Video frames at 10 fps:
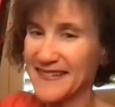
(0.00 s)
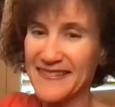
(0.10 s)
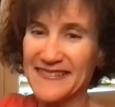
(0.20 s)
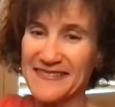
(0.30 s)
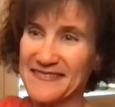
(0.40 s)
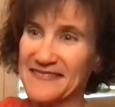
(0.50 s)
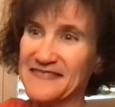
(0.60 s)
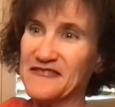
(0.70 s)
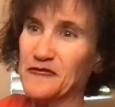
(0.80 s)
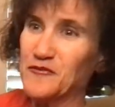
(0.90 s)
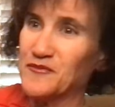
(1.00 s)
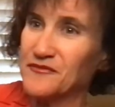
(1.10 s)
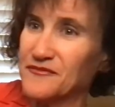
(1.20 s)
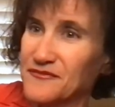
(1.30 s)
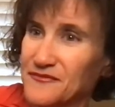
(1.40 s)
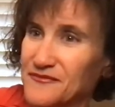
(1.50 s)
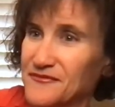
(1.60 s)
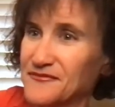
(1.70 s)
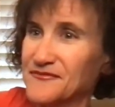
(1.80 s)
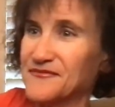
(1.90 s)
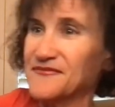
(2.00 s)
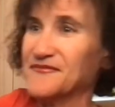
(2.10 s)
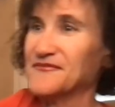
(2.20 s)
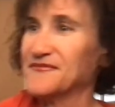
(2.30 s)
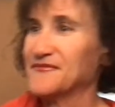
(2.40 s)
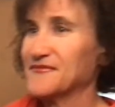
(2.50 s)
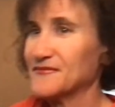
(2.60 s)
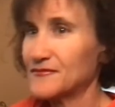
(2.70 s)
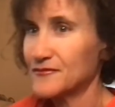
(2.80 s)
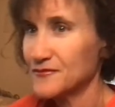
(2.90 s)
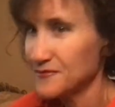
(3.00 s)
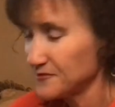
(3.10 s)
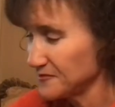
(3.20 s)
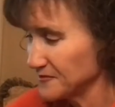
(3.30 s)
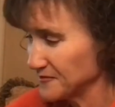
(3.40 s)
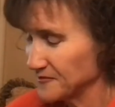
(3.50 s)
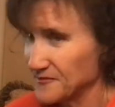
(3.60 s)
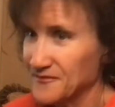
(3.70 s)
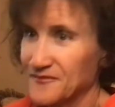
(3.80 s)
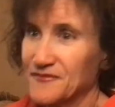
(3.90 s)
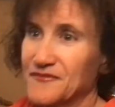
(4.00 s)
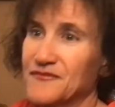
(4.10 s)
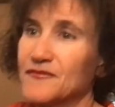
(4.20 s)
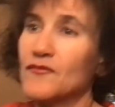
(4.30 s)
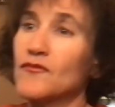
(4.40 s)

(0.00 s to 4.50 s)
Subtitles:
(silence)